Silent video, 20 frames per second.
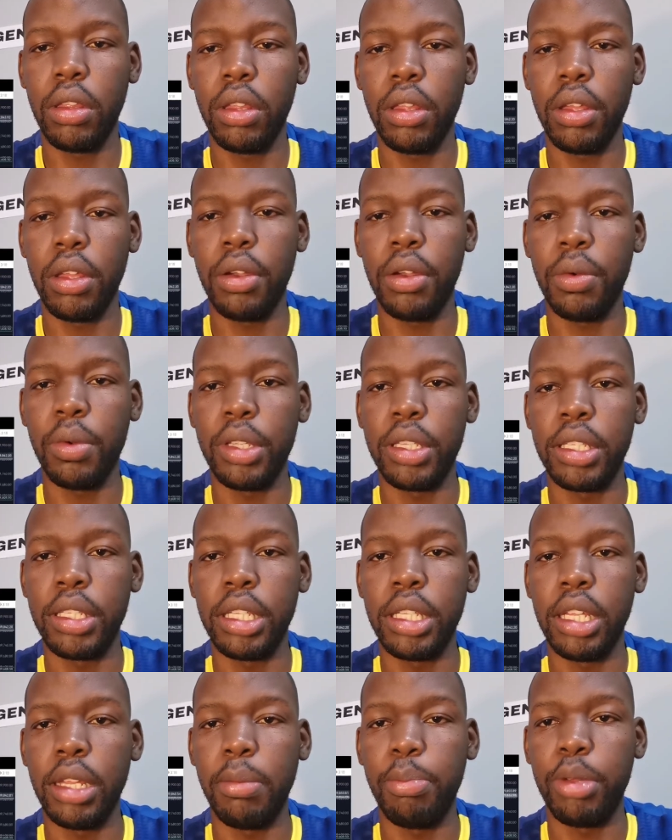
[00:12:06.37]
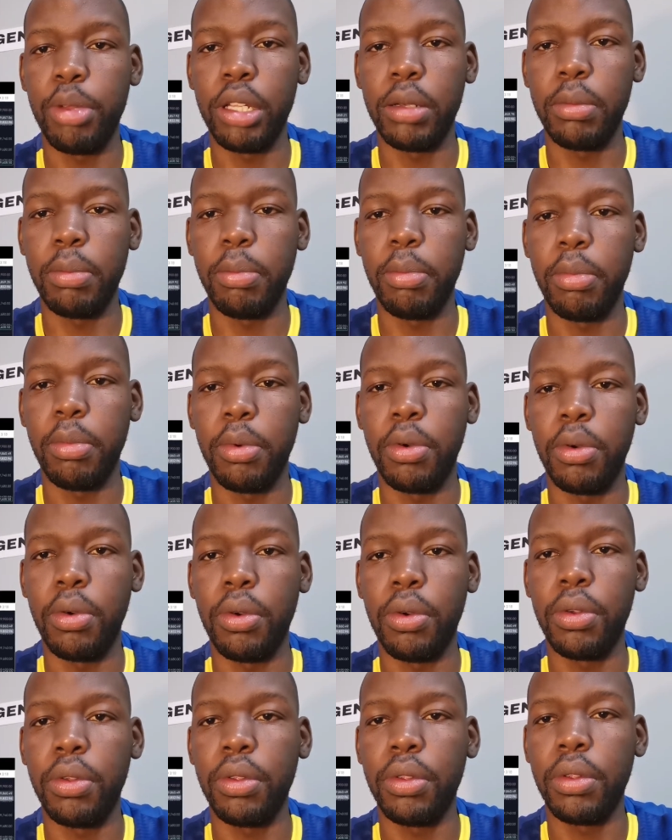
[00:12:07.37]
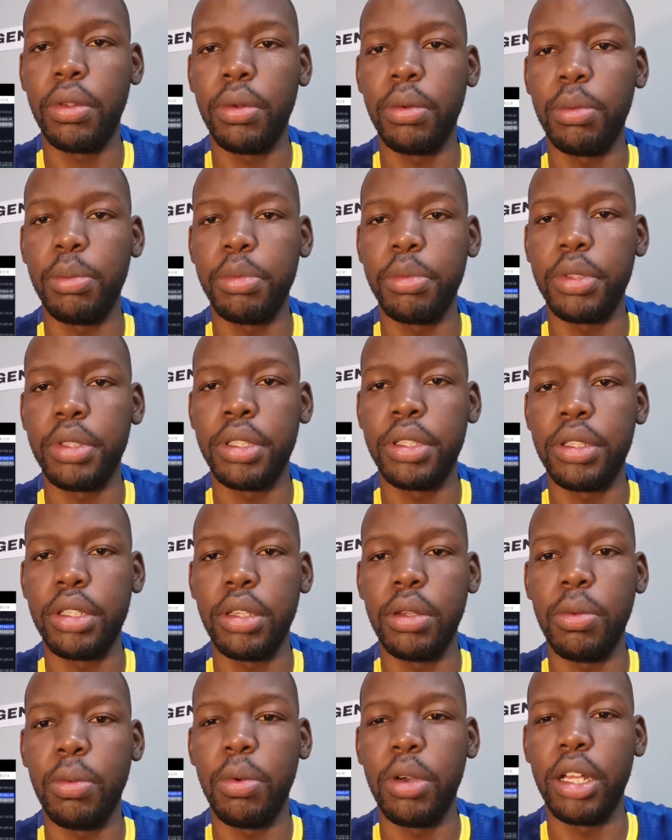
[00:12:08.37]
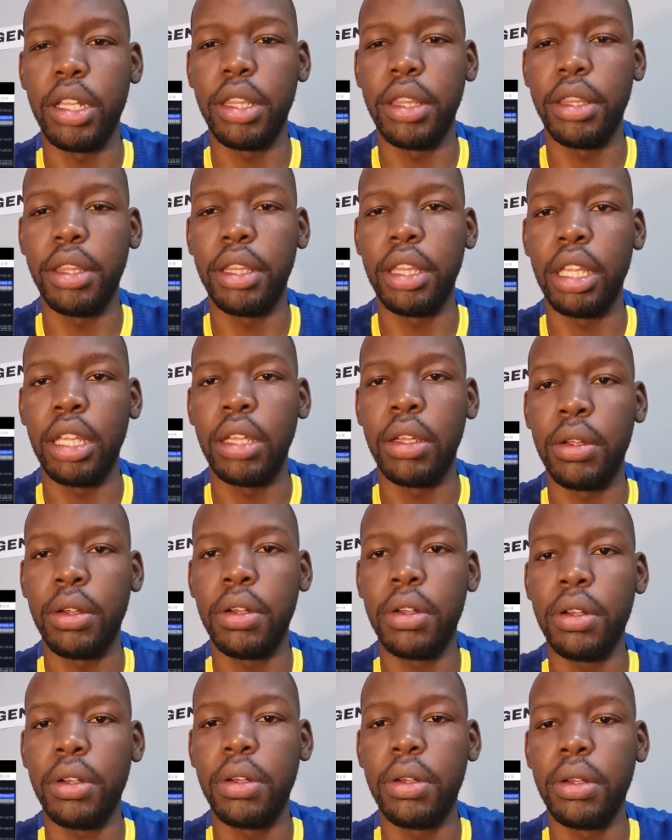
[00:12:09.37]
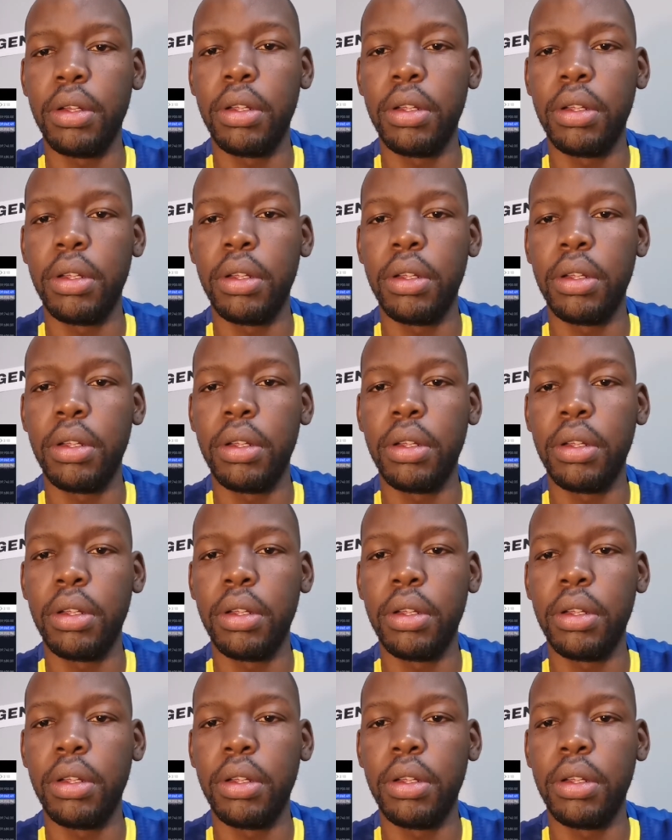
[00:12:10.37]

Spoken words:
Here we see a bit more. Let's see one there.